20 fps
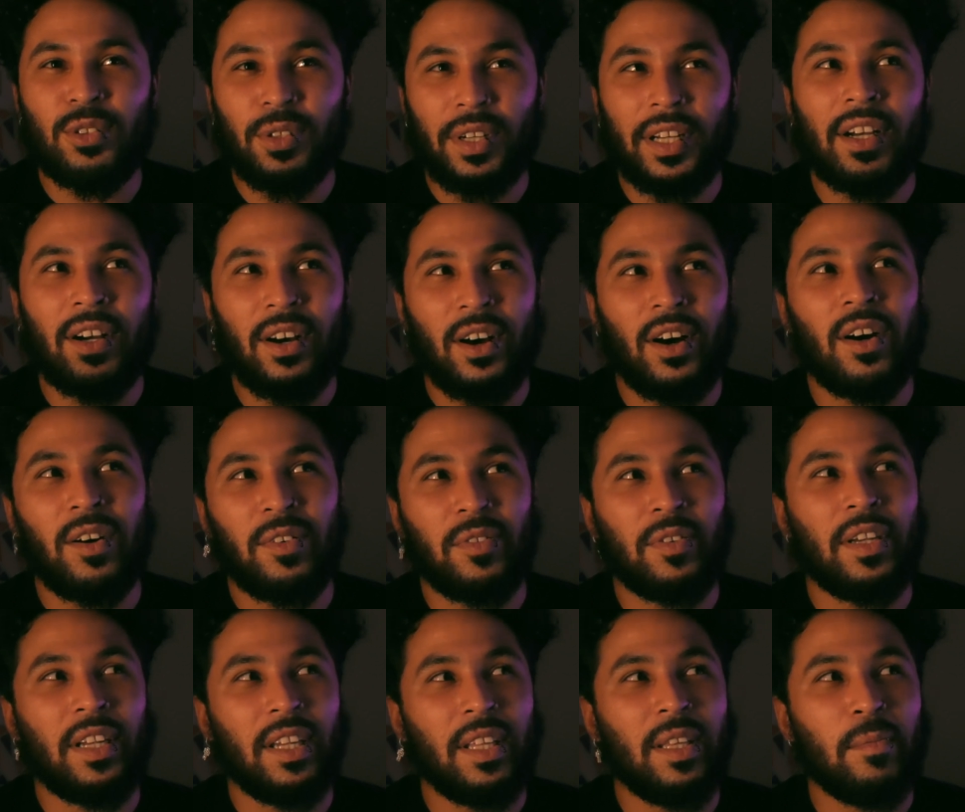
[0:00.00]
drink
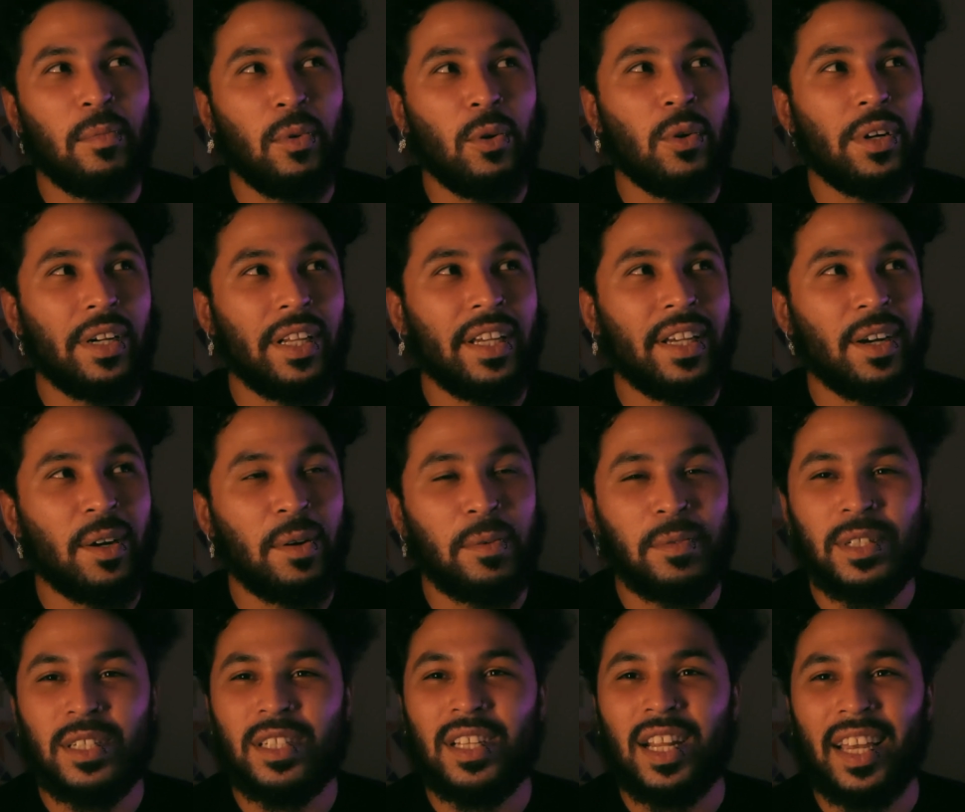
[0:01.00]
coffee in the morning are
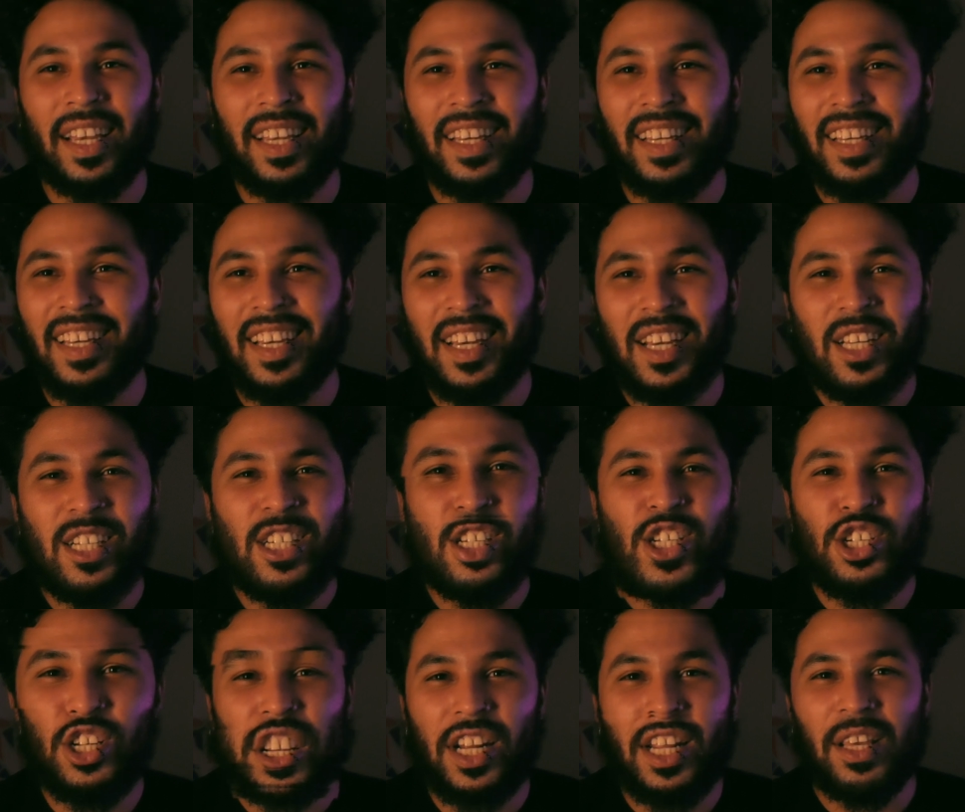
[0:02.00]
just like
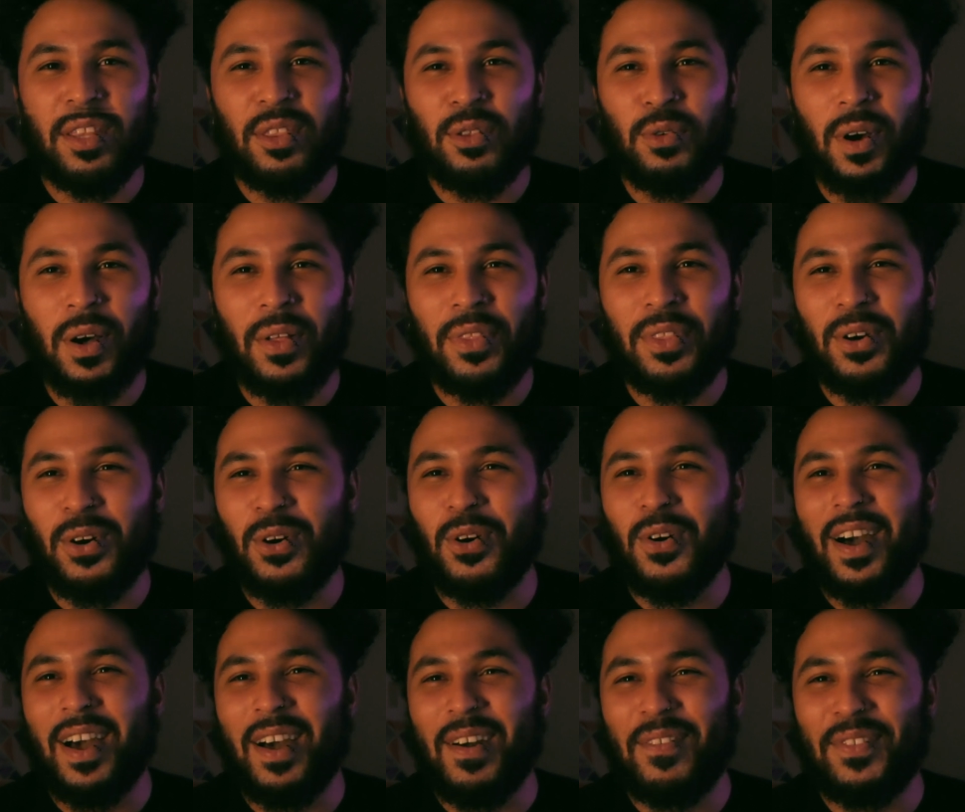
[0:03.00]
throughout the
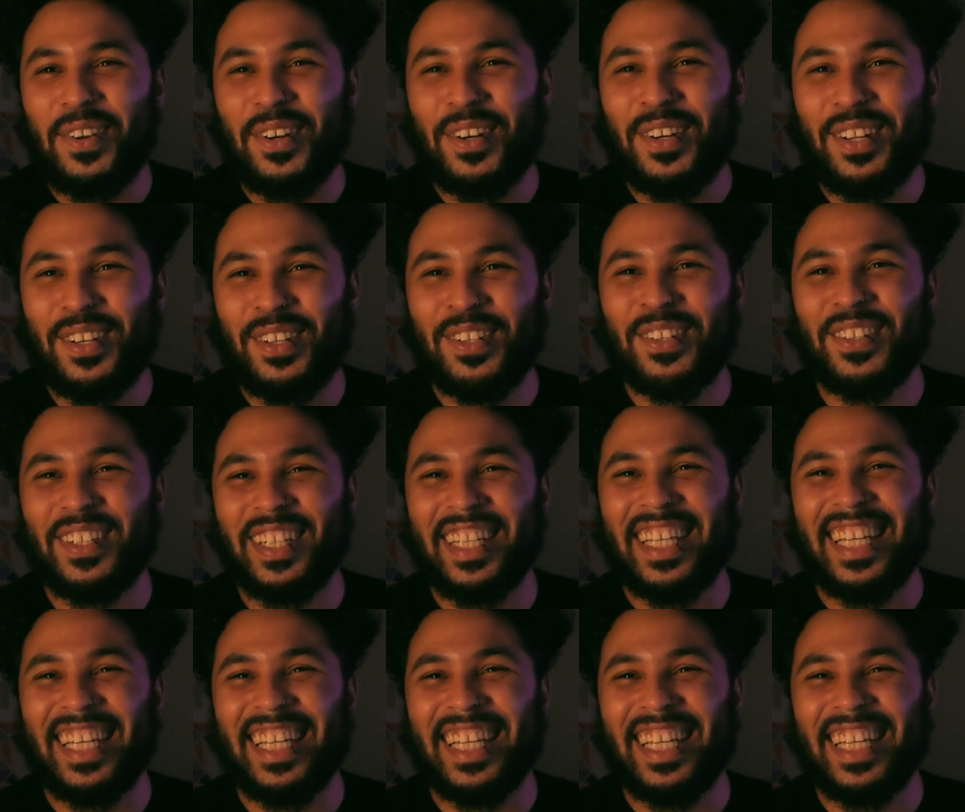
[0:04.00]
whole afternoon.